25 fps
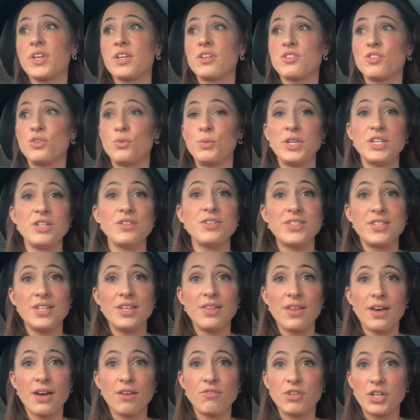So when you
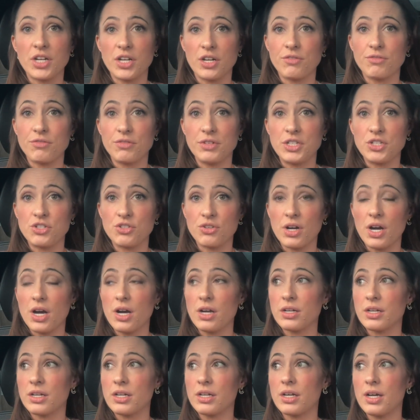see that recovery
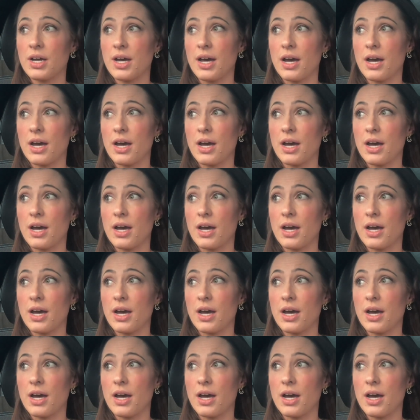truck,